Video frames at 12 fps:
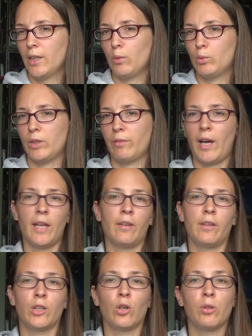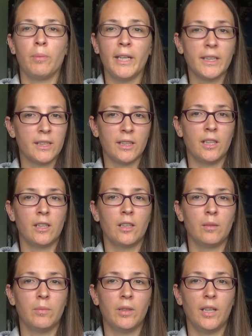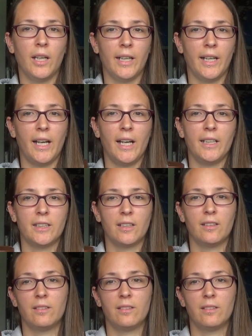would I rather they got the medicine in them and had,